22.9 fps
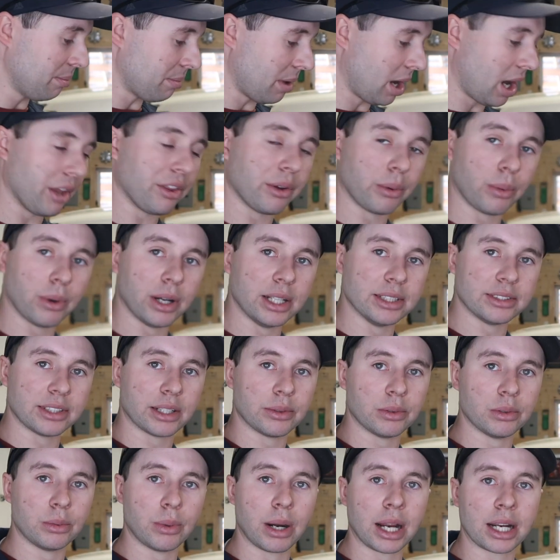Otherwise, I
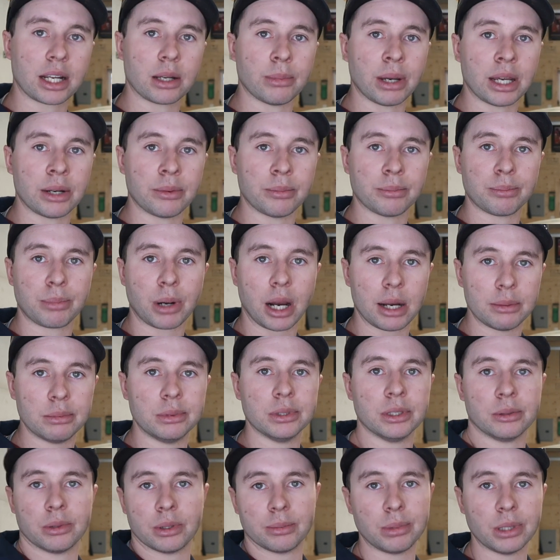would recommend probably
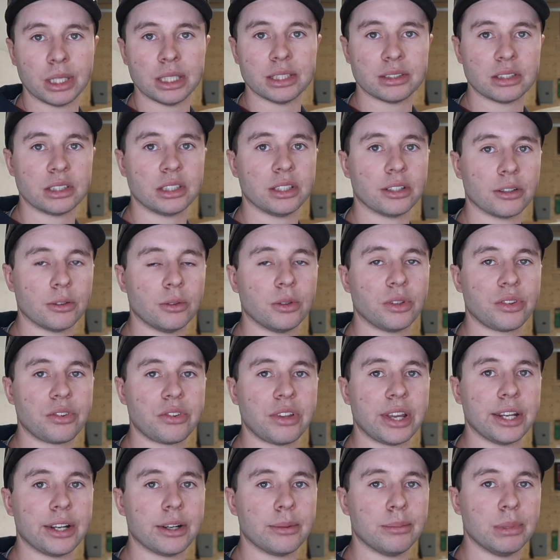replacing your whole
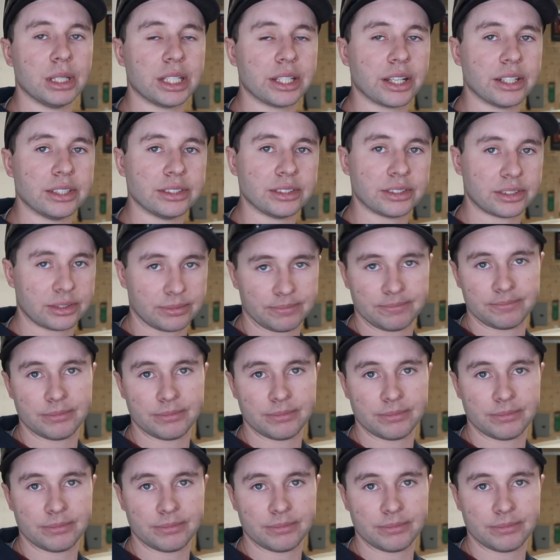stator, because